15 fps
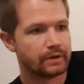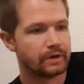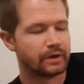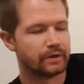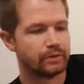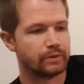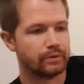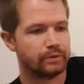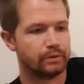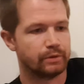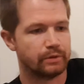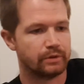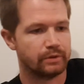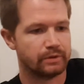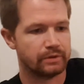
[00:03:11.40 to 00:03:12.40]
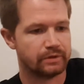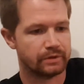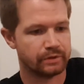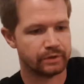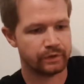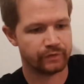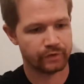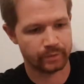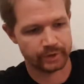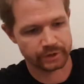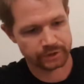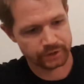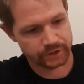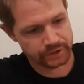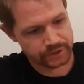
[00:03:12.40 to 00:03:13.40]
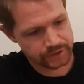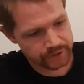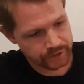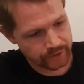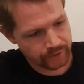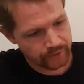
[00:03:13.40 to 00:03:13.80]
um, the information is uh,